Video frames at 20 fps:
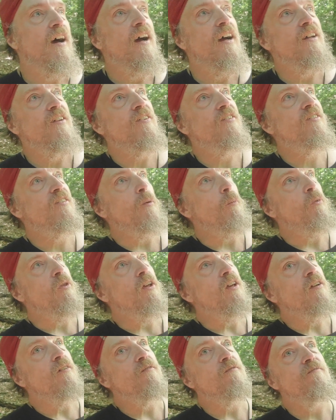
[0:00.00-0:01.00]
It's
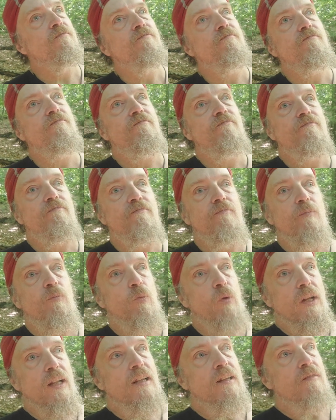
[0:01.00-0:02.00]
something,
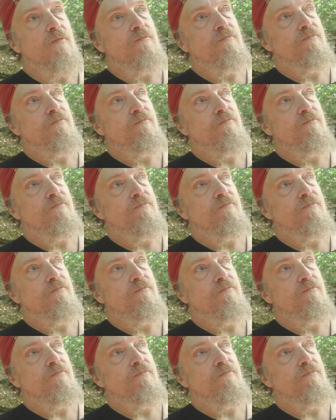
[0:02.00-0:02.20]
well,